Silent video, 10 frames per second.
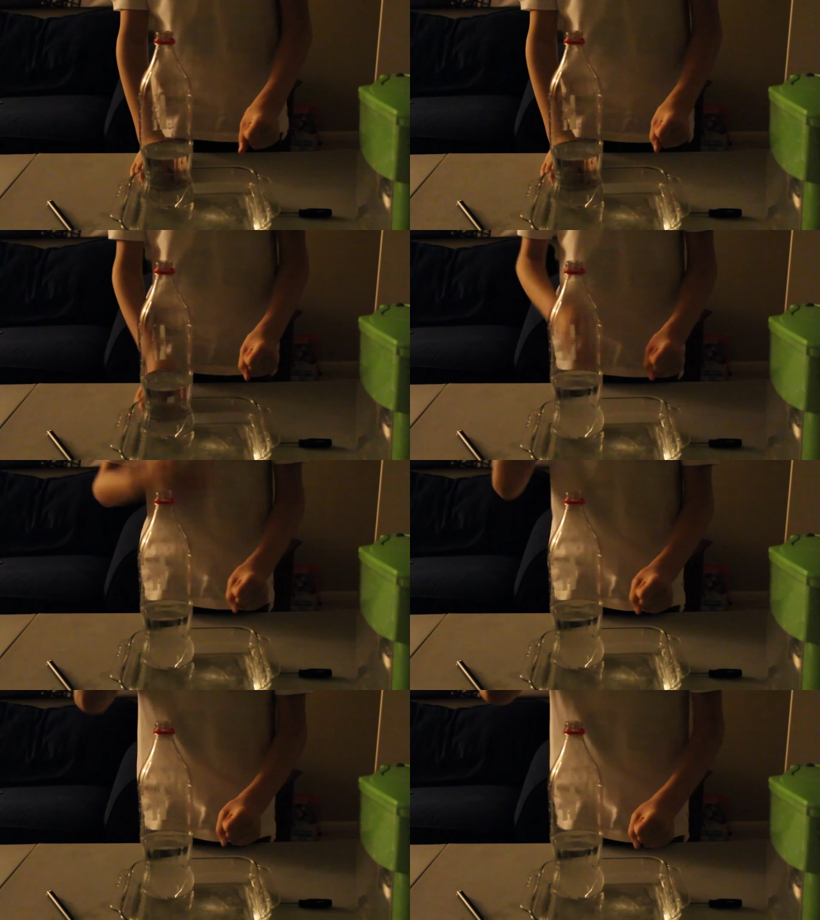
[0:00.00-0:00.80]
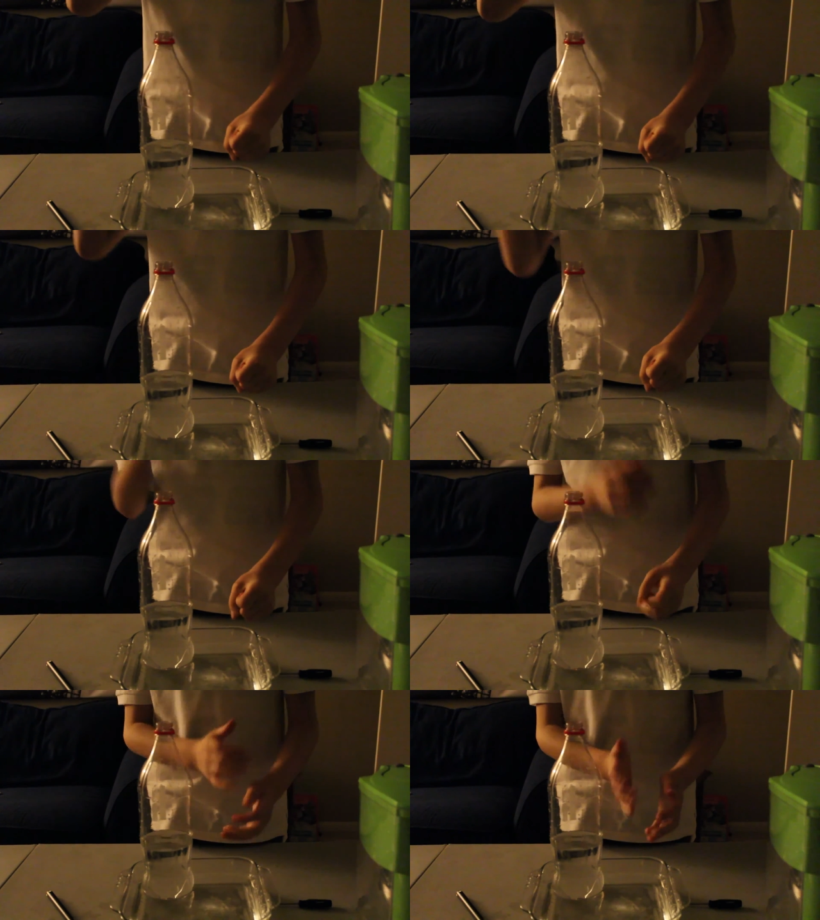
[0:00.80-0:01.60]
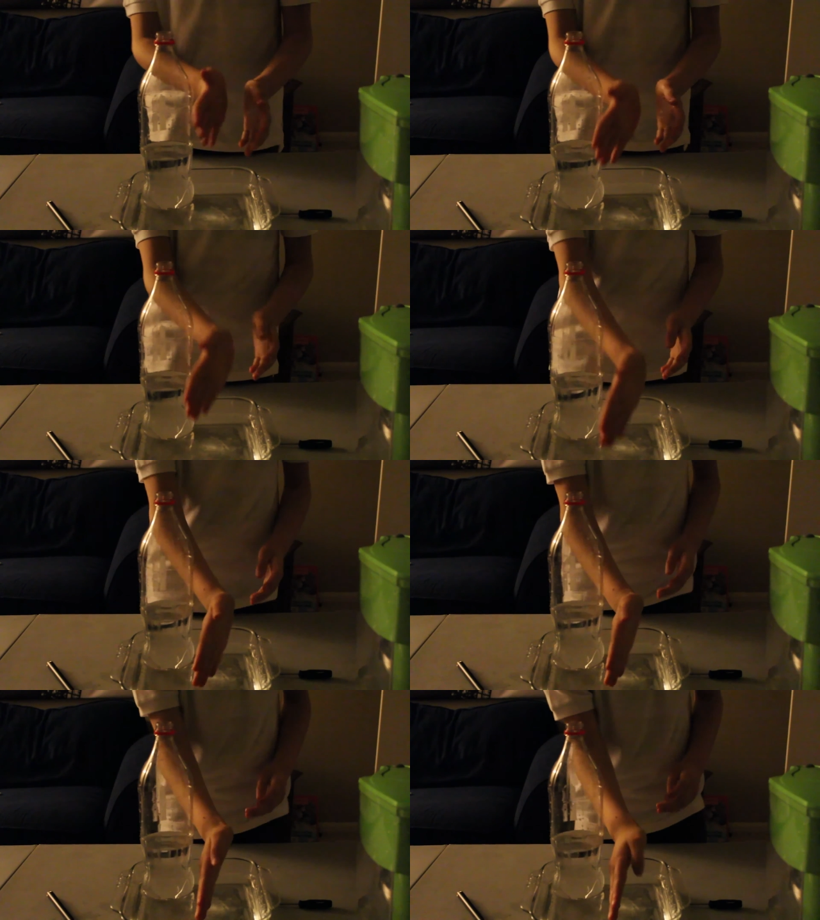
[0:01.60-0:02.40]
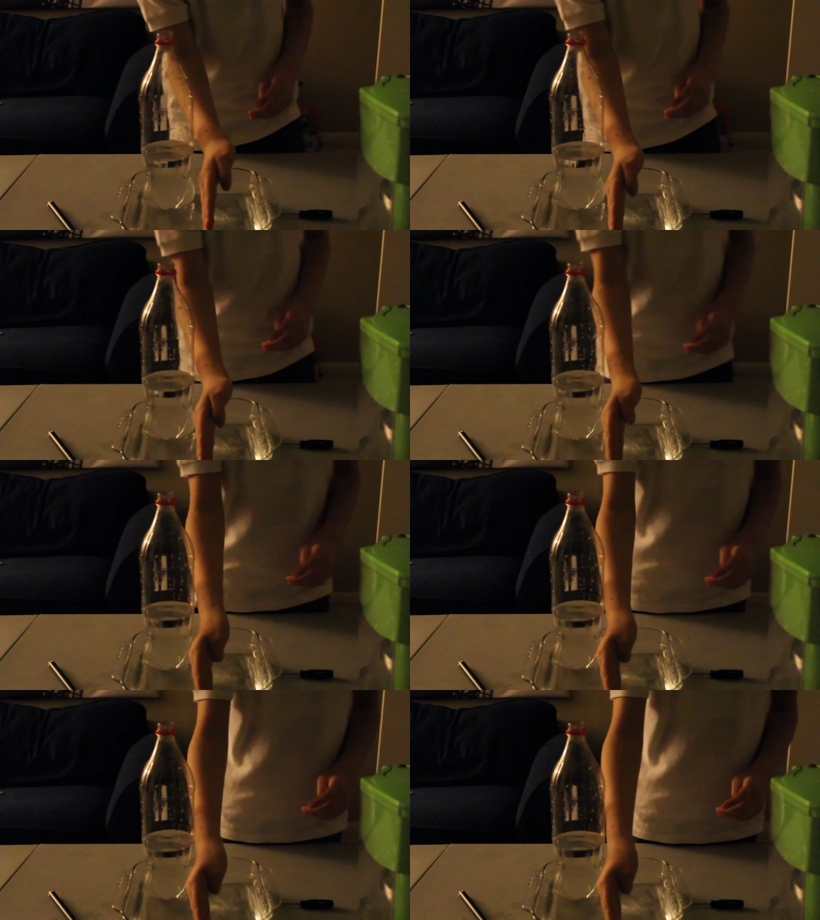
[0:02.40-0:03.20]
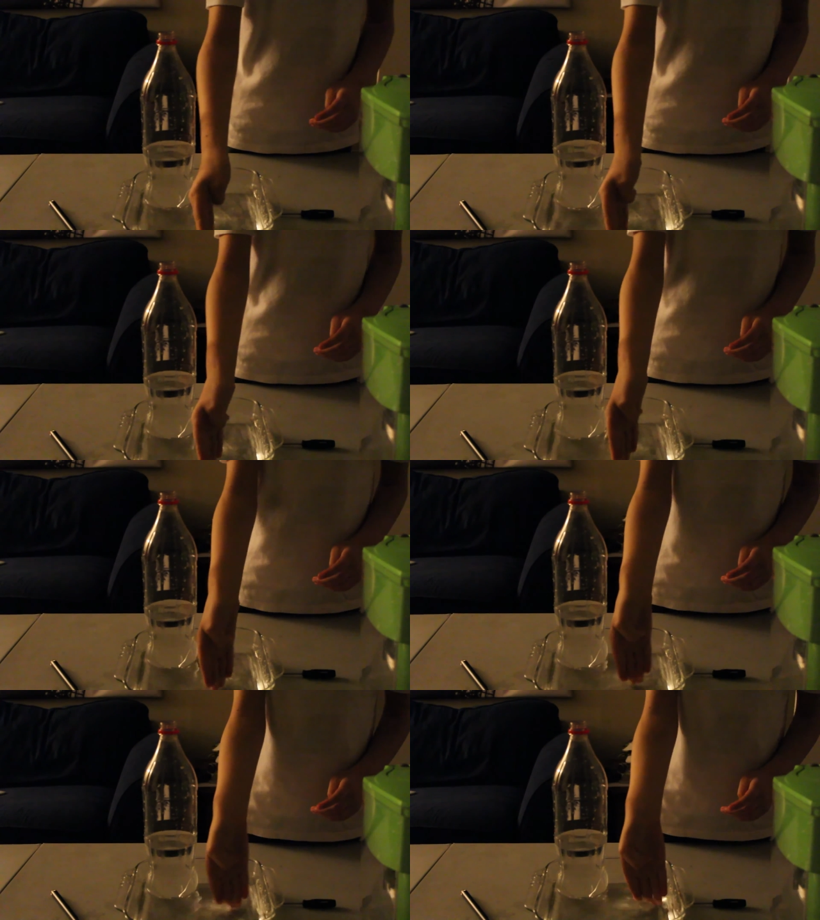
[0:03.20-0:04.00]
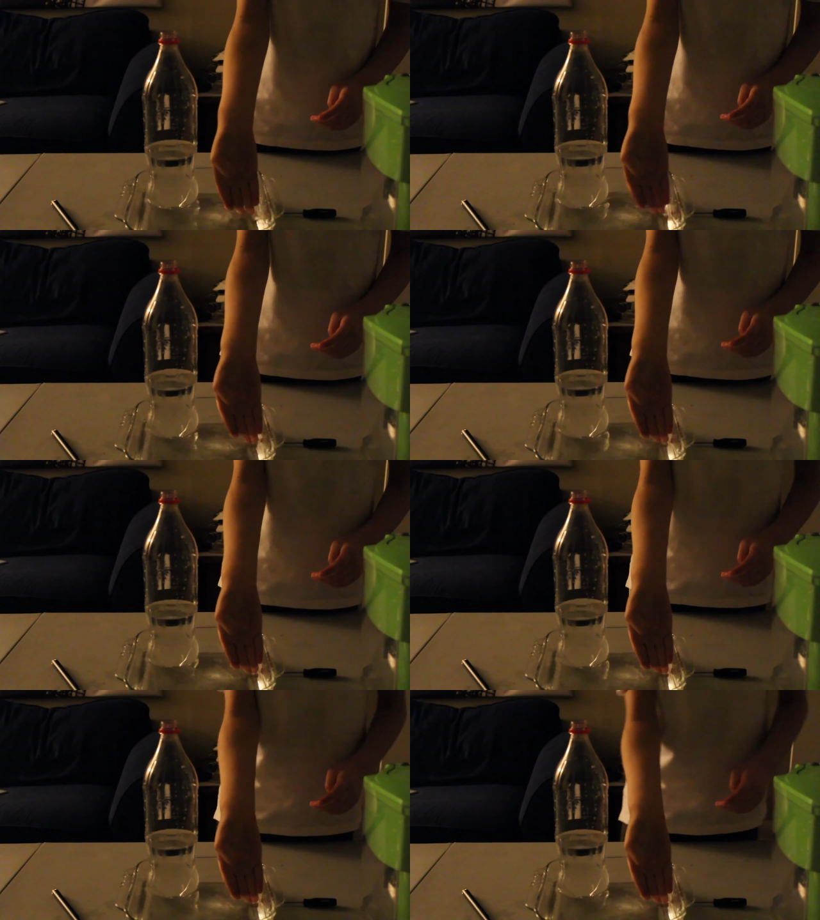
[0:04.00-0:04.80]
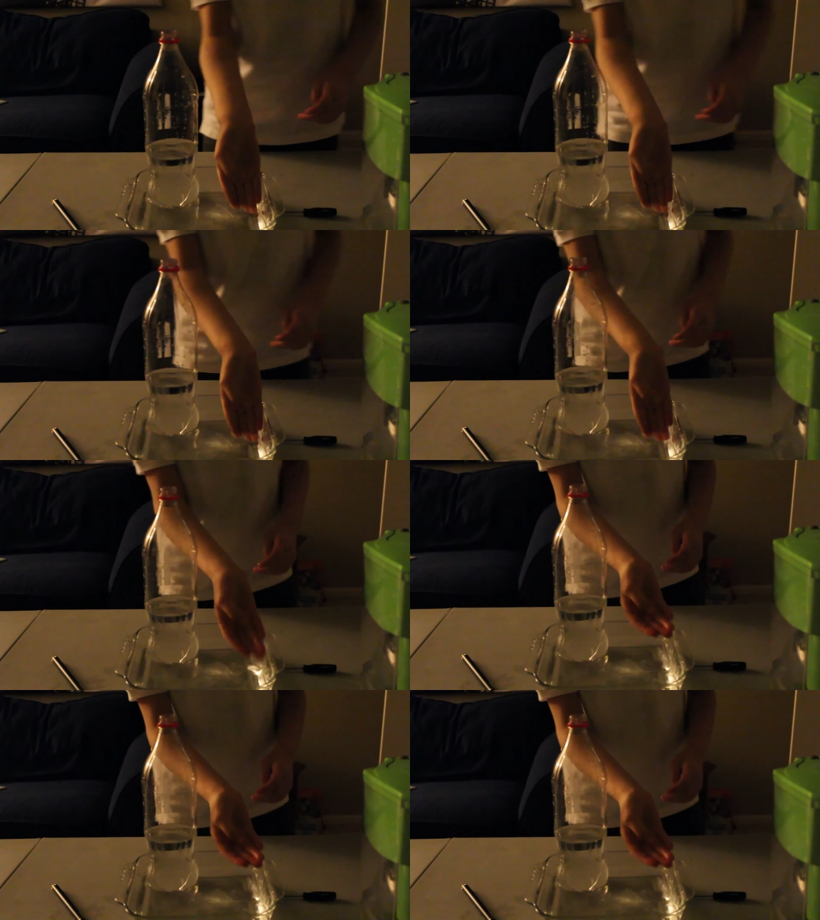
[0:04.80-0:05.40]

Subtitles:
Nobody's mouth can be seen.